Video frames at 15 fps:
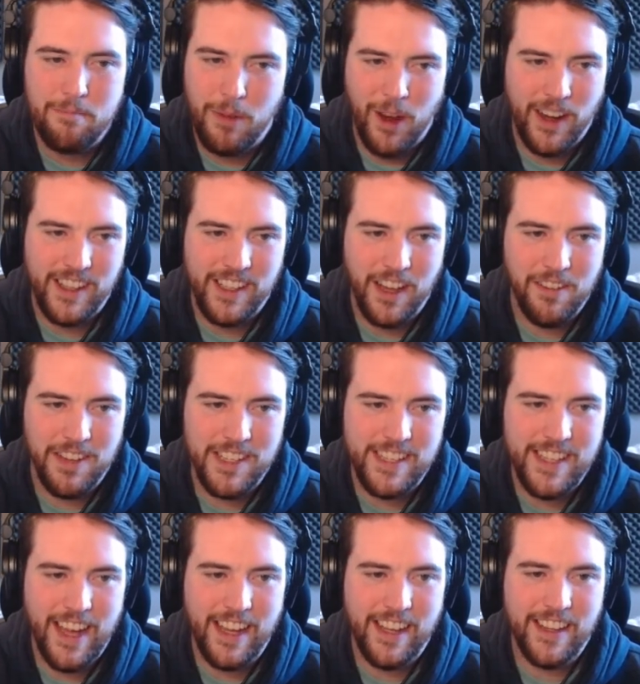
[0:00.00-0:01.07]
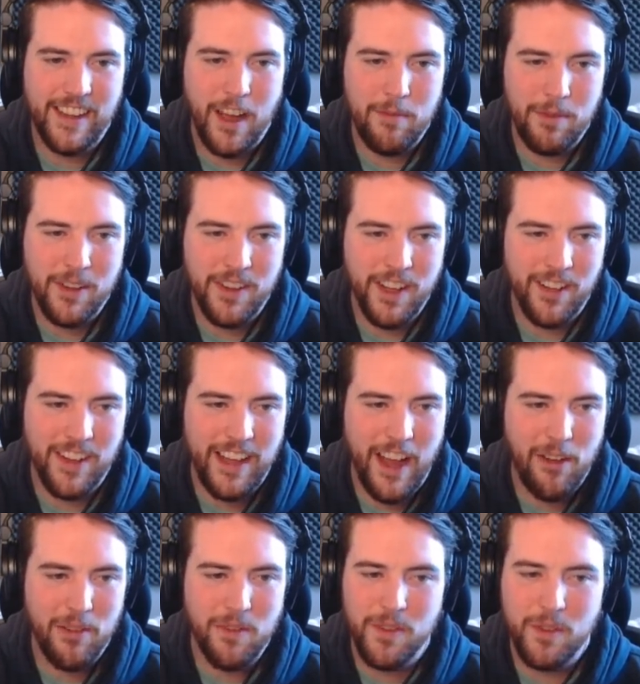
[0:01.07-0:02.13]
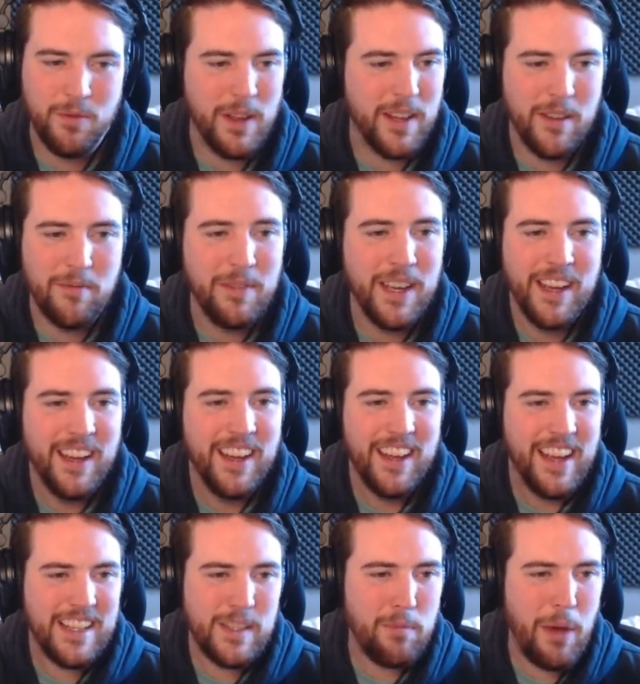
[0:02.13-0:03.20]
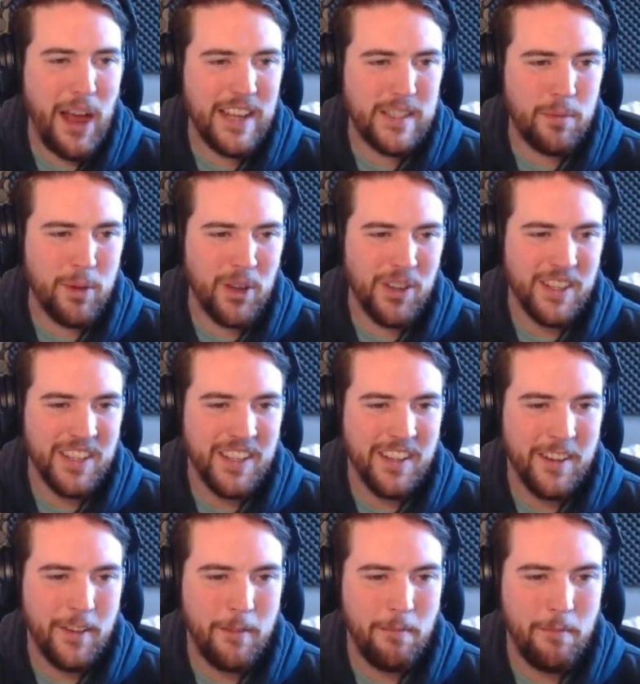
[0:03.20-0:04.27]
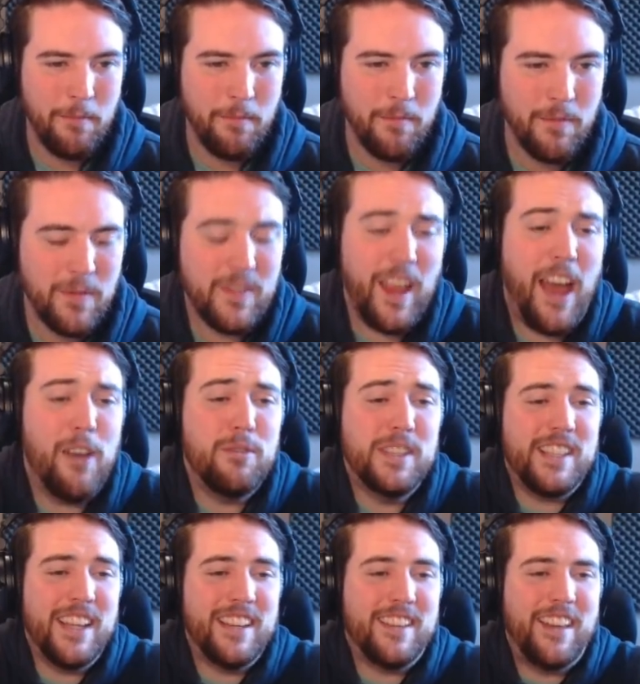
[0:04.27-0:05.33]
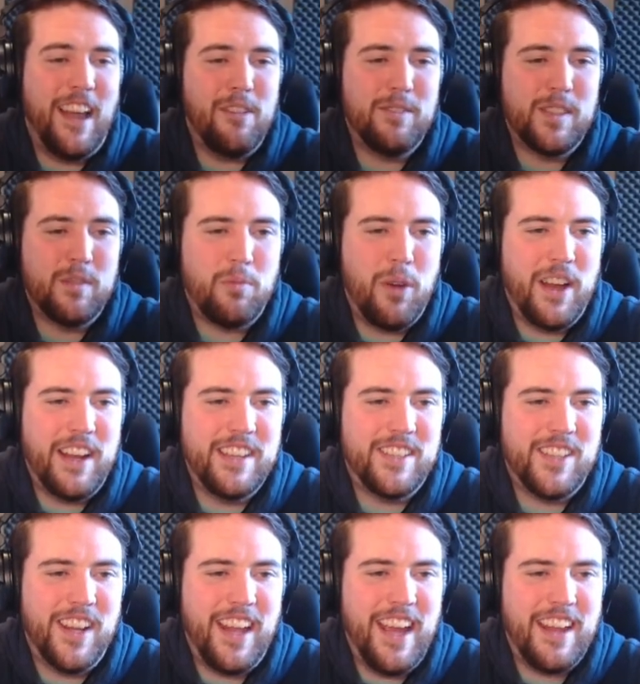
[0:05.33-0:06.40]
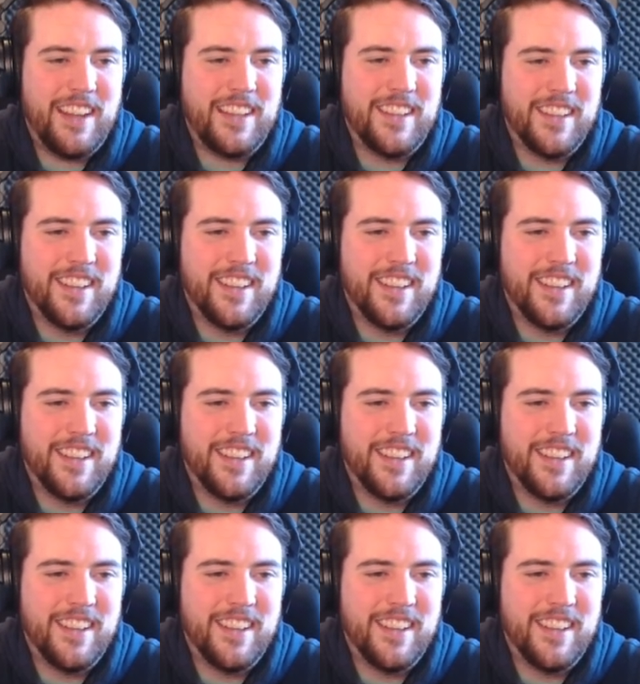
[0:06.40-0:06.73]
All right, give it a second. I'm clearly out of the rhythm. It's impossible. That was it. That was the one. I should have hit it.